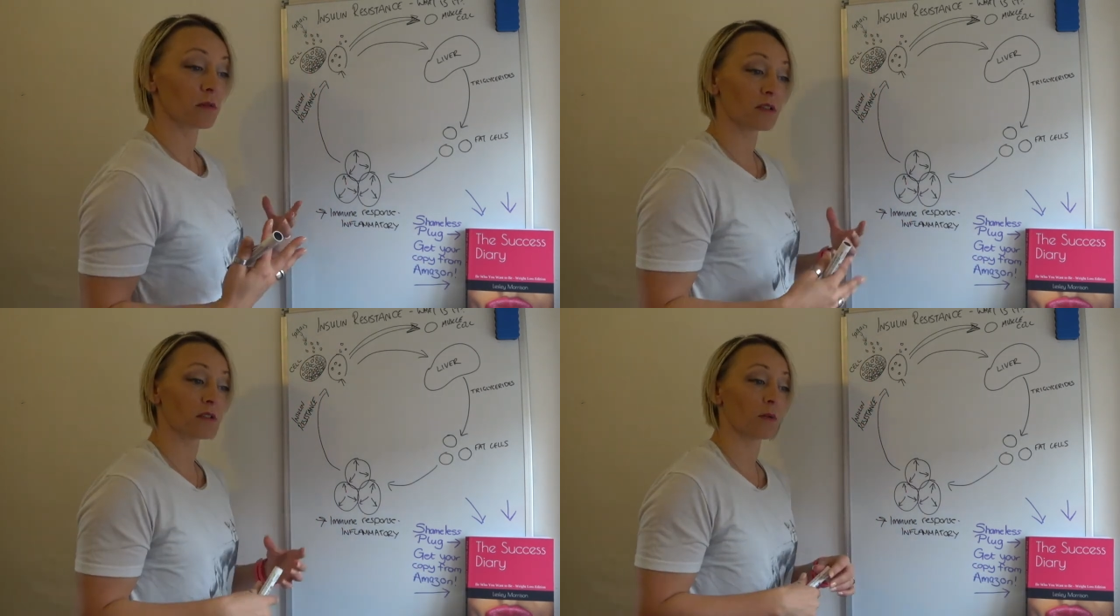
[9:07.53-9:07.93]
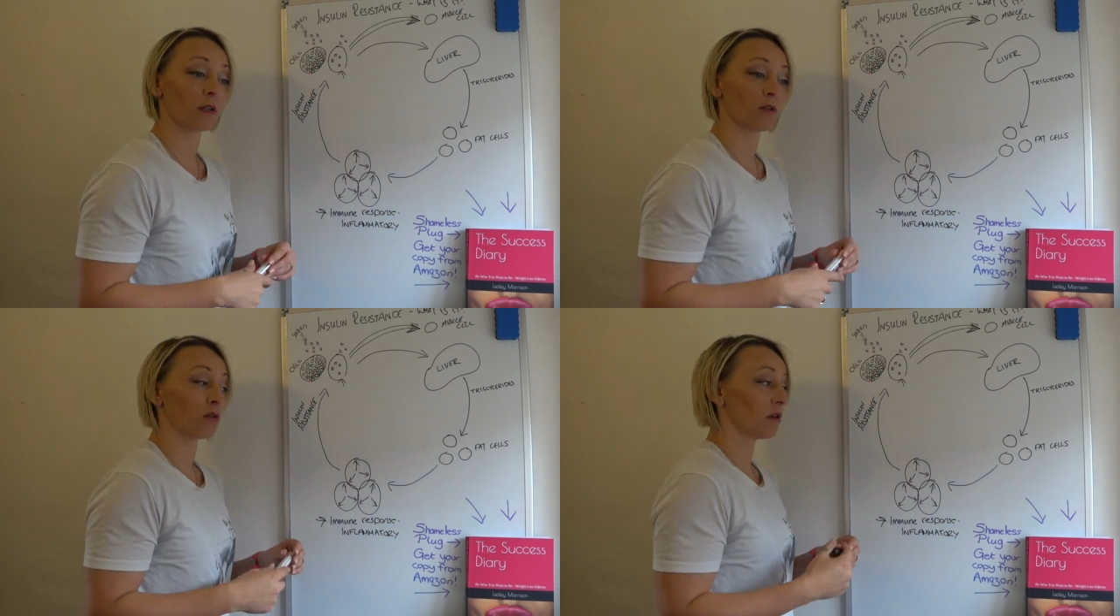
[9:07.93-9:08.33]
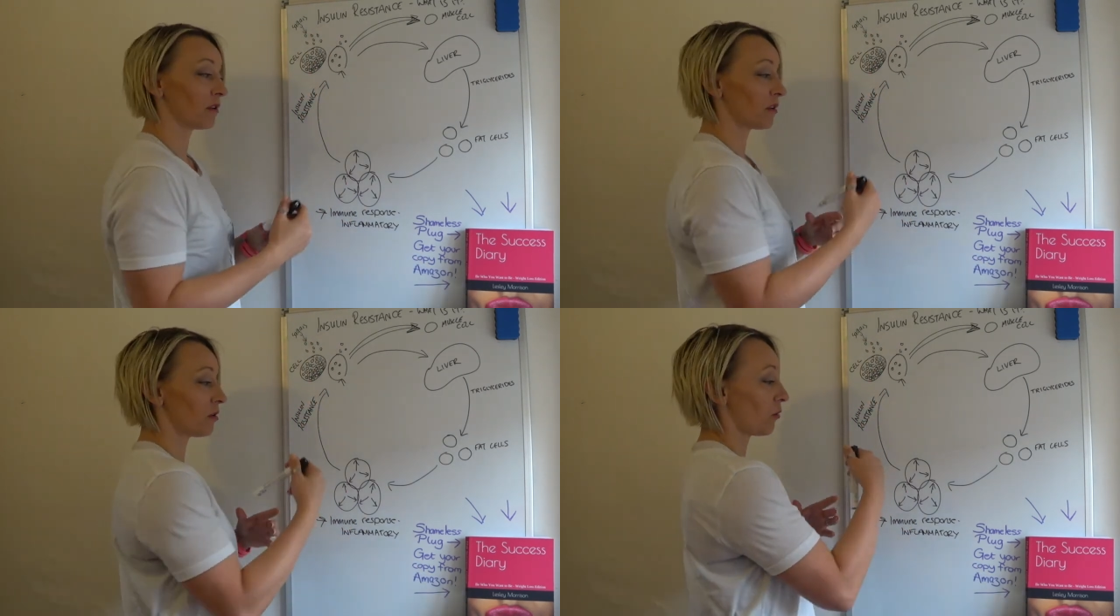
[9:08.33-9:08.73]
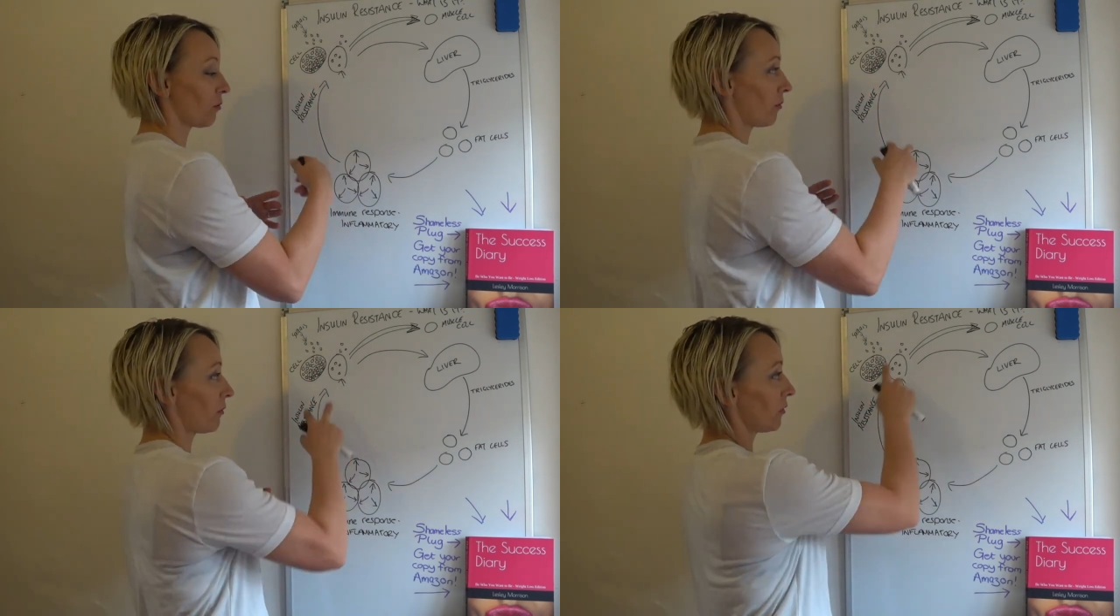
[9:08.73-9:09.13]
This is when you're, you know,
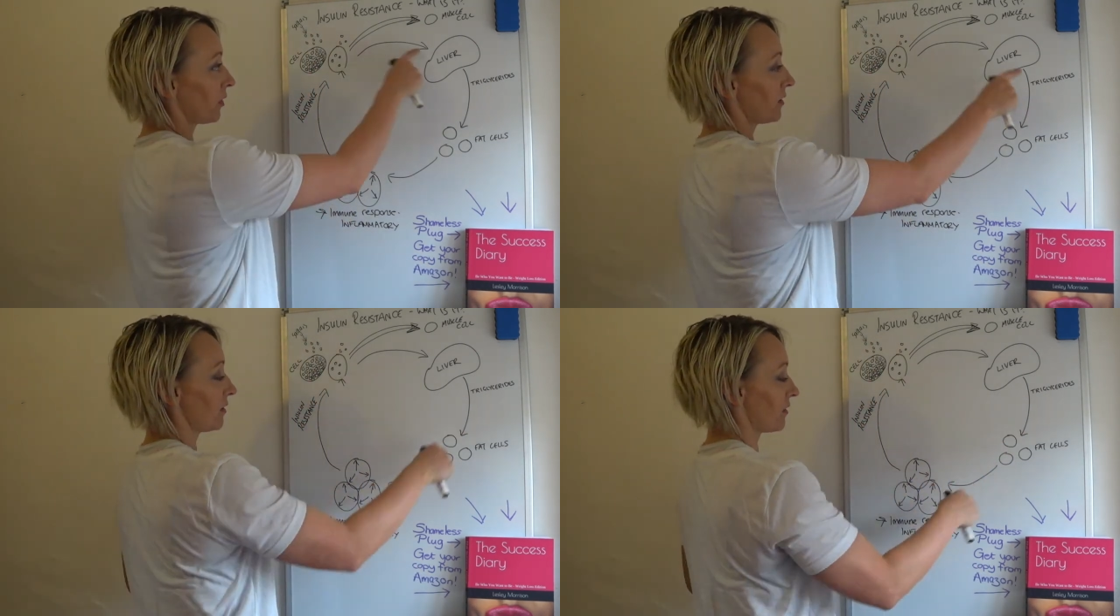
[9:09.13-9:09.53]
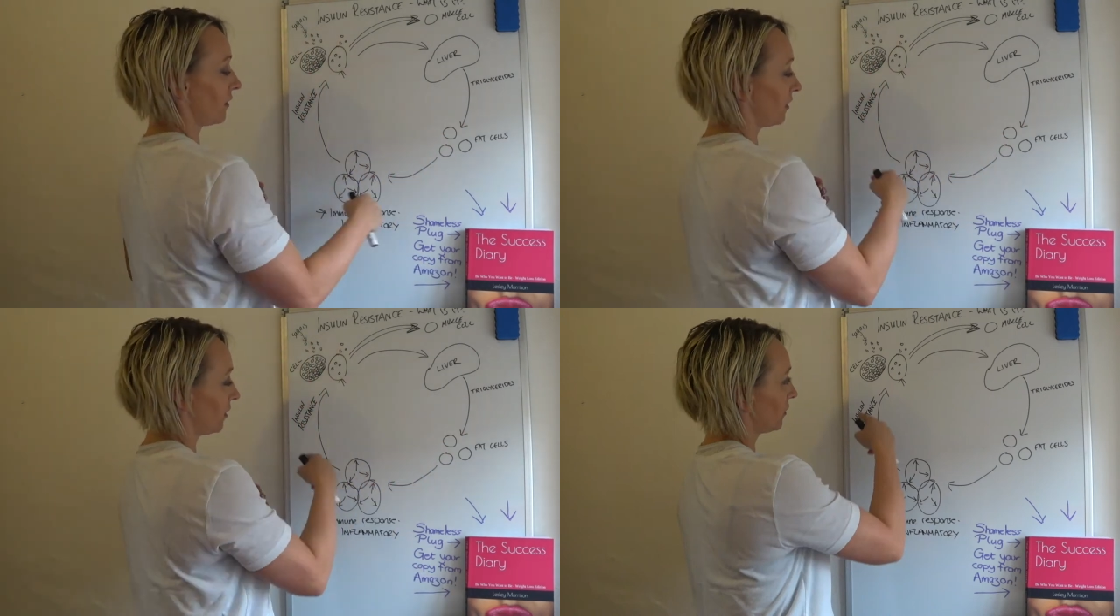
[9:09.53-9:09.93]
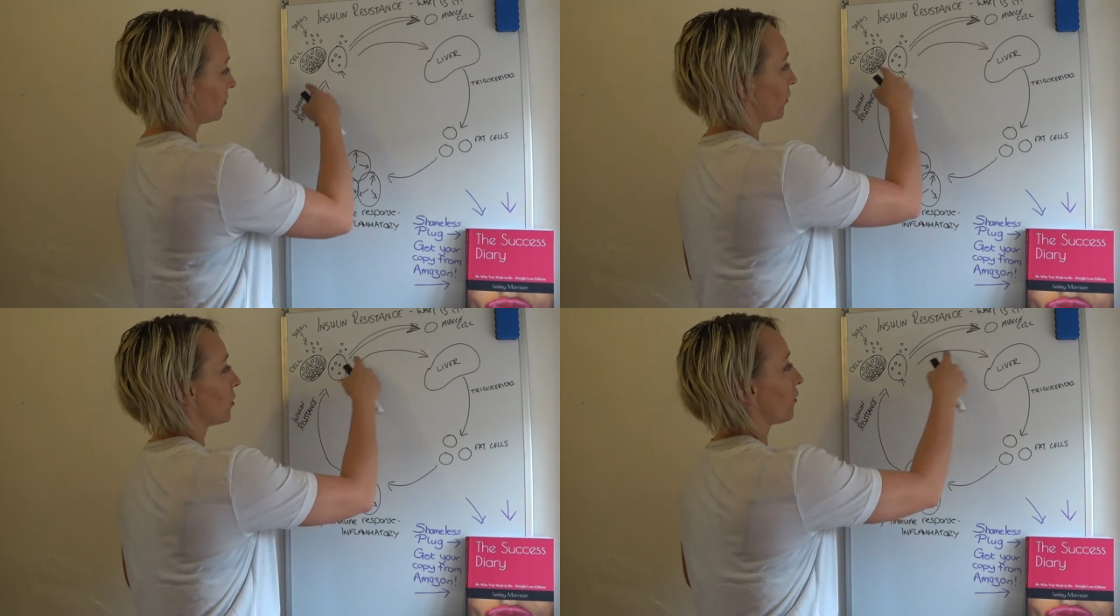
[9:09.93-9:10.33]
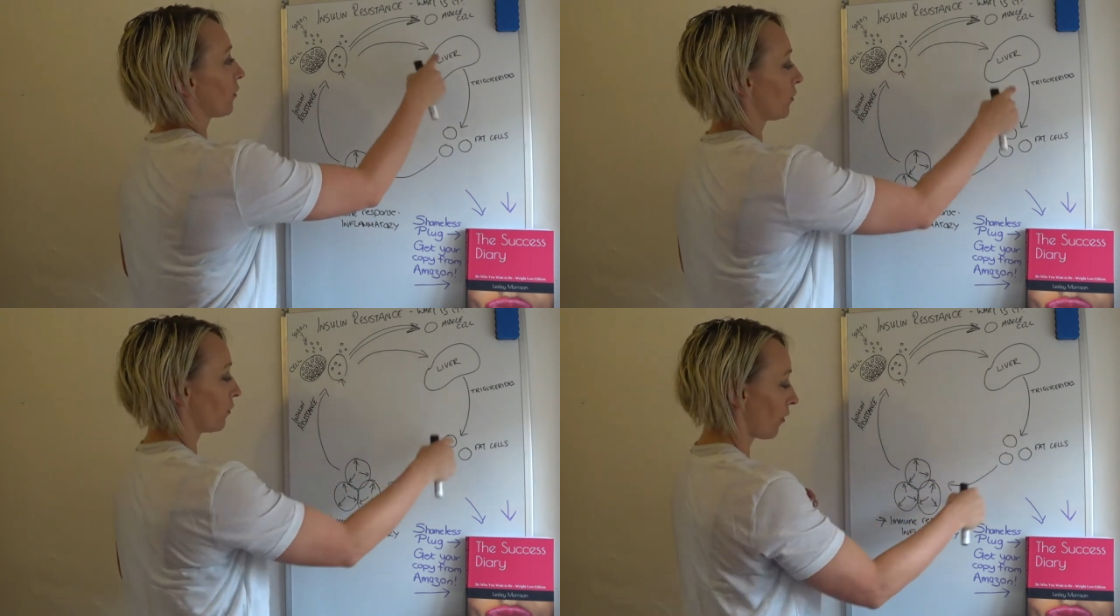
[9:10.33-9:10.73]
this is when you
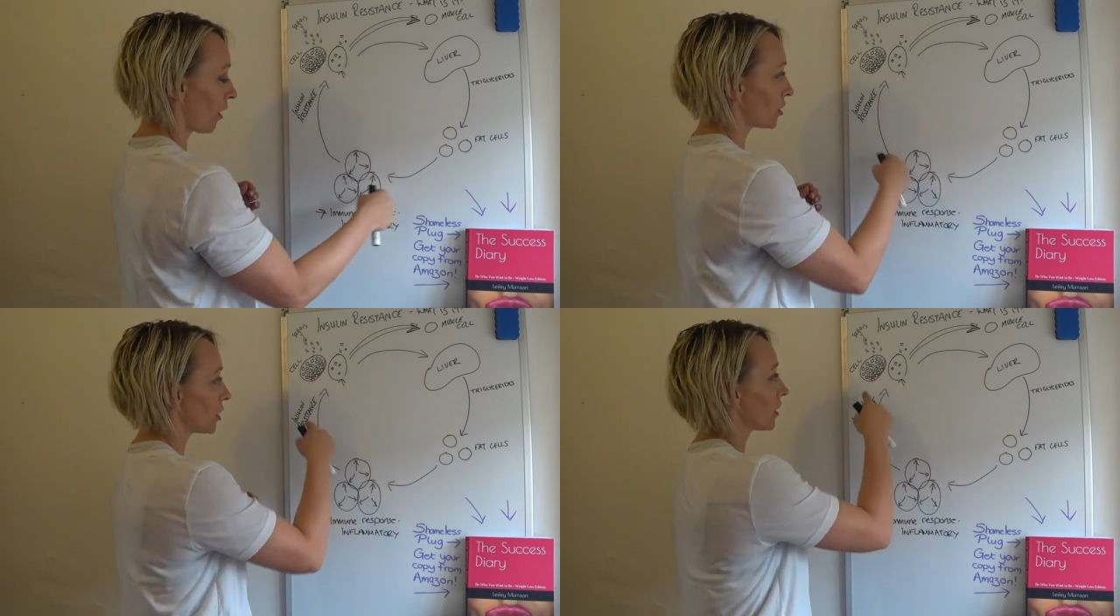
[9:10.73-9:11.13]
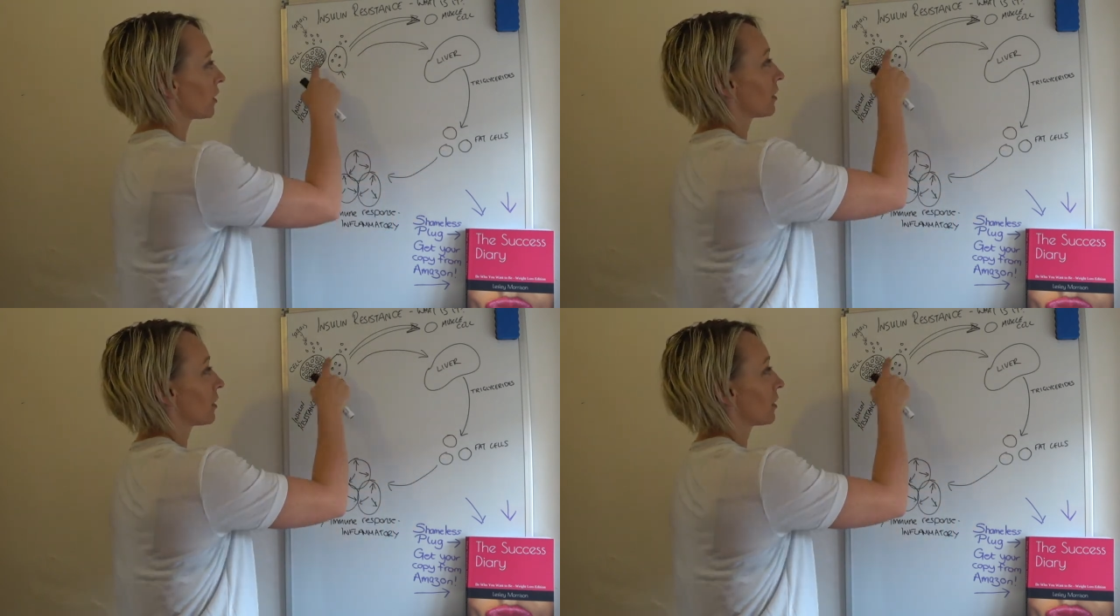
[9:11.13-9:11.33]
feel lethargic.